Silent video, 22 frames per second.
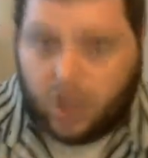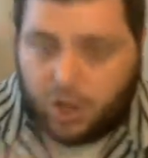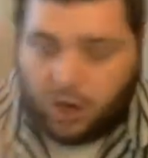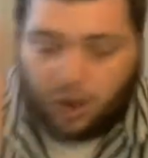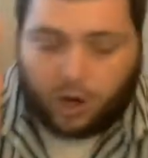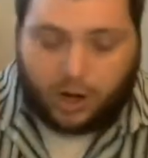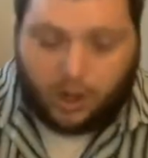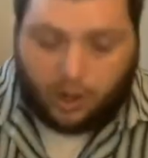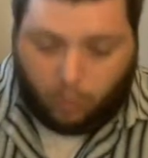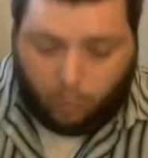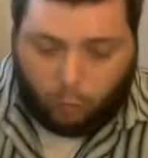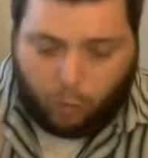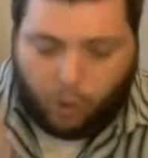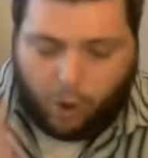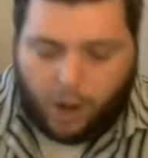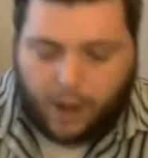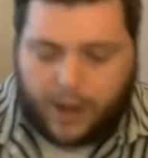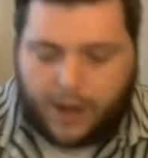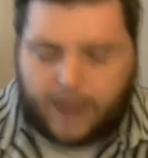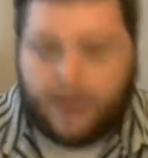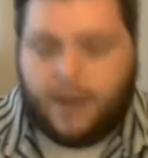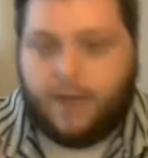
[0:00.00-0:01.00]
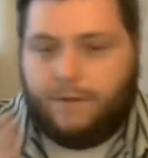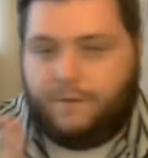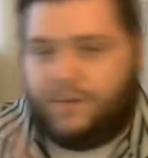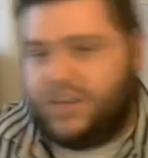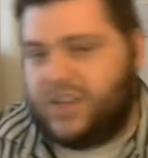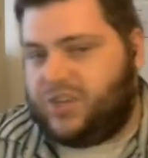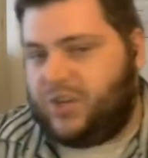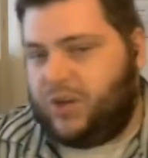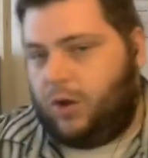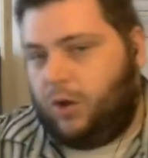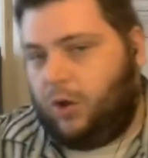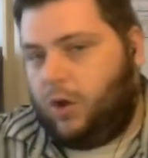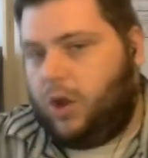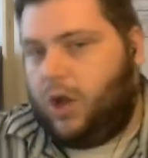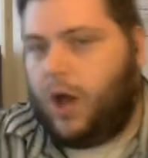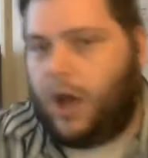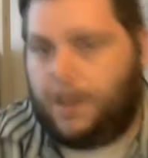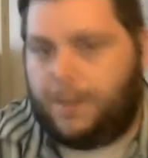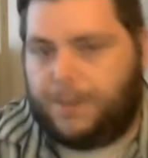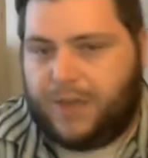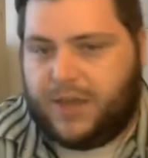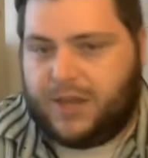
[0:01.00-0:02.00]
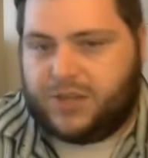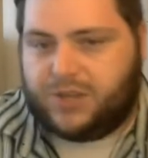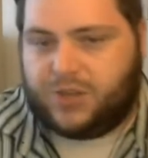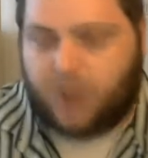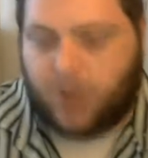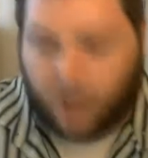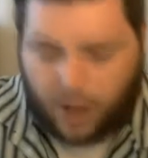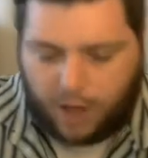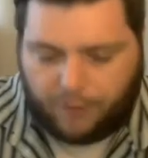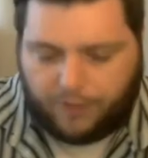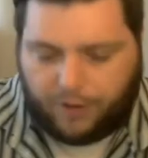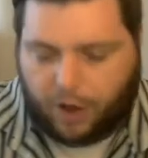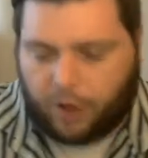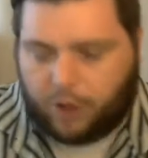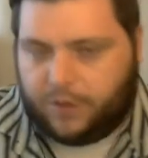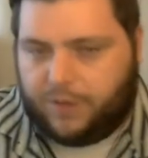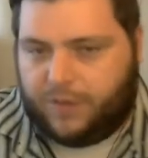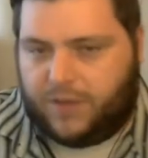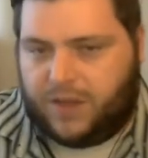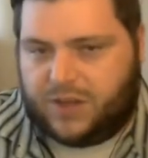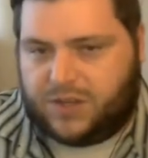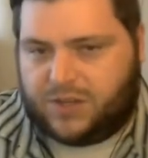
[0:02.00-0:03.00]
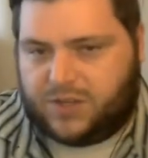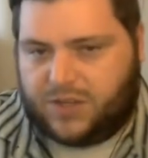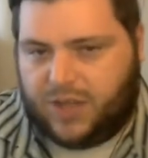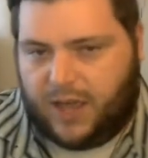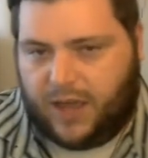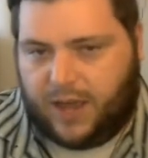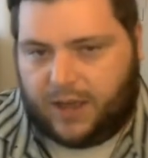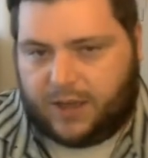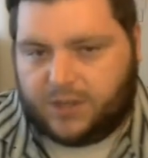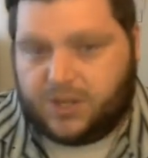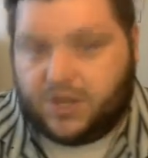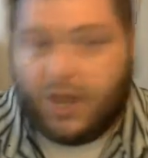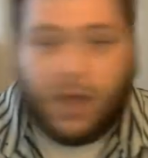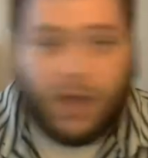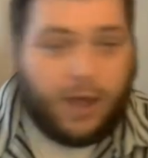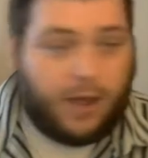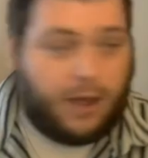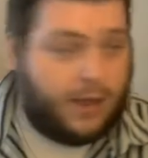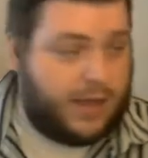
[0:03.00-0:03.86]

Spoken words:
you're going to want physical copies of all of these things.